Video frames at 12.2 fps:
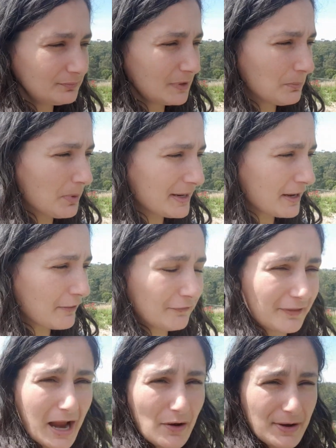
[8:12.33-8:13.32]
Mine aren't
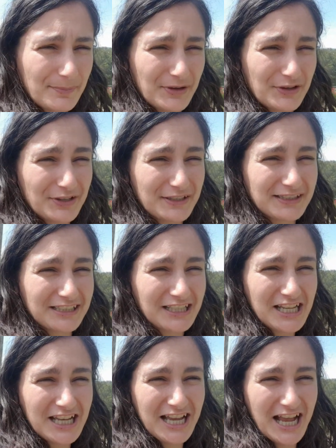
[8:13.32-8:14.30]
flowering because
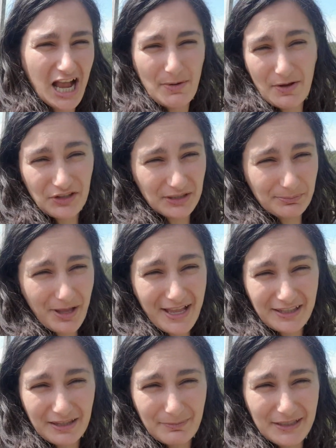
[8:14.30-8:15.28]
I just
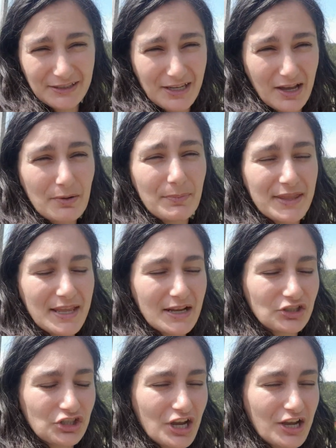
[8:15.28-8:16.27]
planted them this year, but
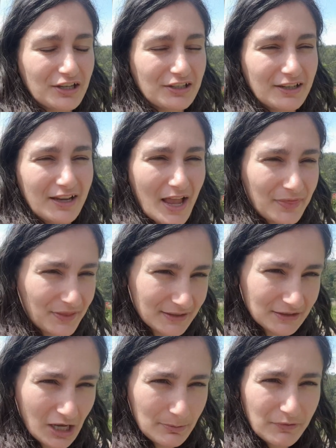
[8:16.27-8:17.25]
next year at
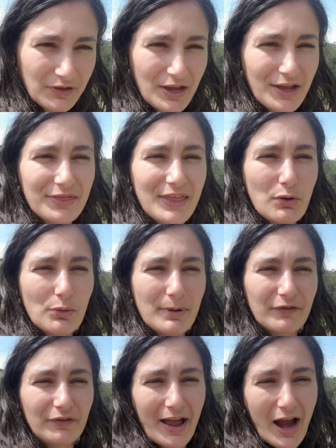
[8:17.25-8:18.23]
this time of year they will be
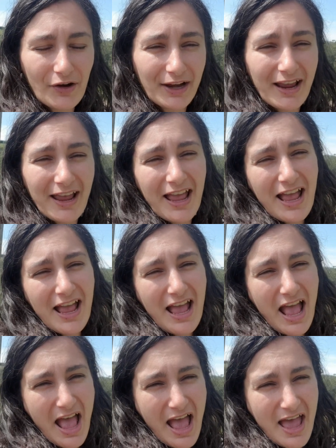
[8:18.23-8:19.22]
flowering,
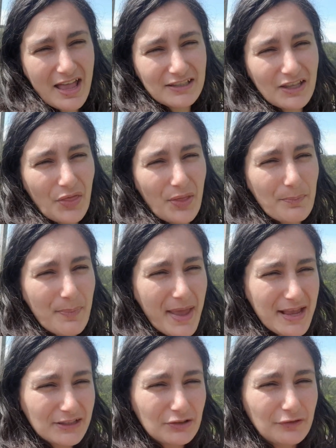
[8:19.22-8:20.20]
and the
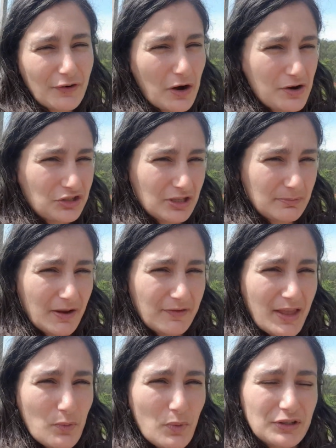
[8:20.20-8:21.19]
bees could forage them if
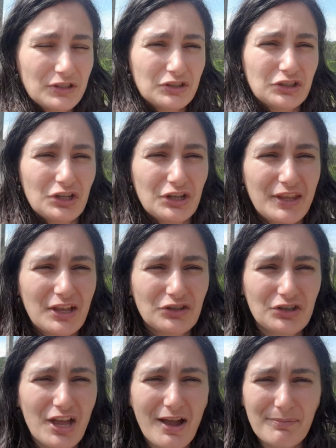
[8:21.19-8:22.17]
they wanted to. They
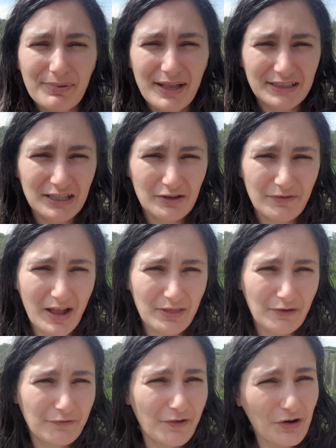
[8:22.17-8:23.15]
do have plenty of
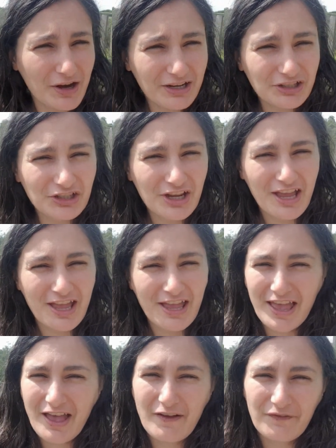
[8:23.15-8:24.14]
other forage
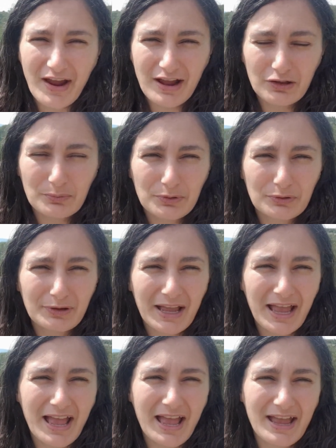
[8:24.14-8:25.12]
available,
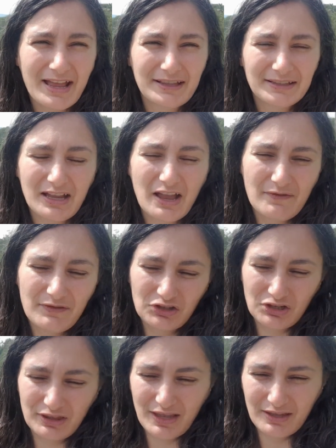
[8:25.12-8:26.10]
and I
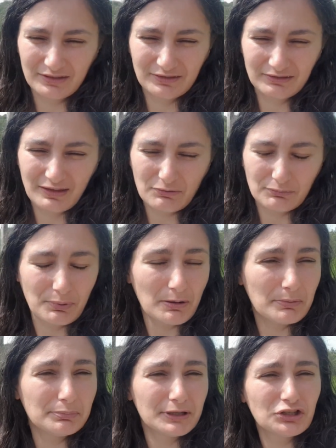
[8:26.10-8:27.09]
envision that they will
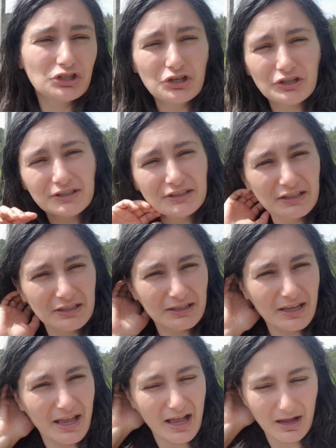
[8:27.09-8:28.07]
probably choose
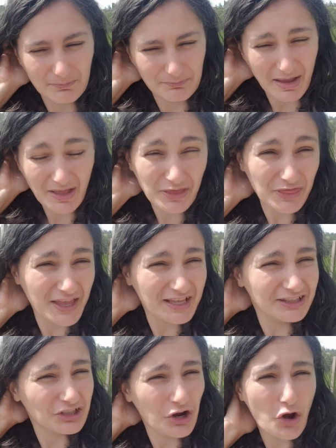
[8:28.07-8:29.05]
other
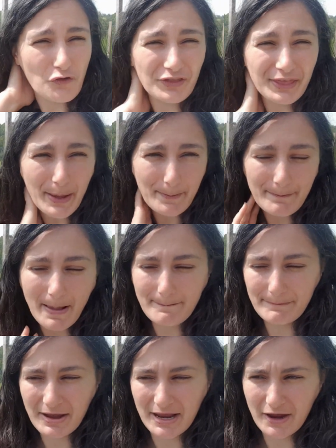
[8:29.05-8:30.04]
things over them,
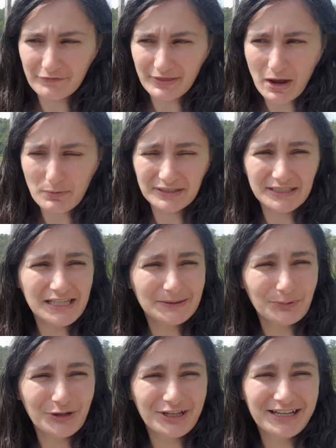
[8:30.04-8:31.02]
but if they were
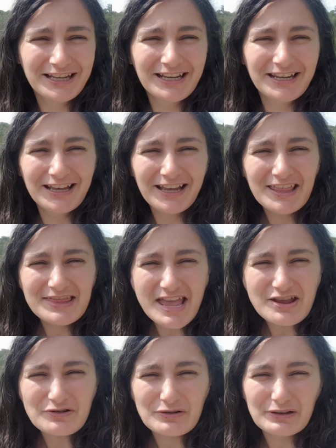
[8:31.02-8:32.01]
desperate,
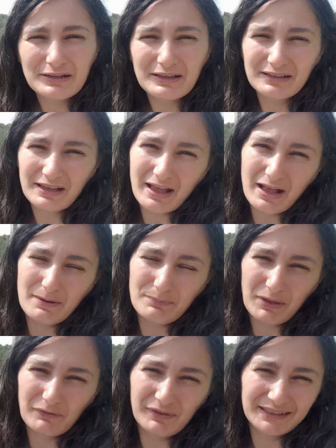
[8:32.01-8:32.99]
they could
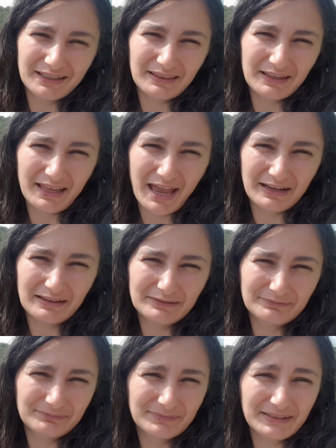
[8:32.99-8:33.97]
visit the
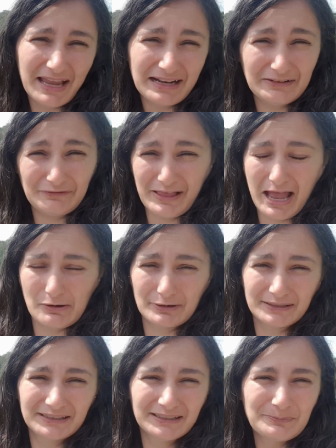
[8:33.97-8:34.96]
canna
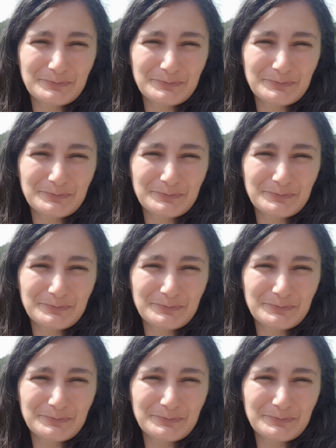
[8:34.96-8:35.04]
flowers.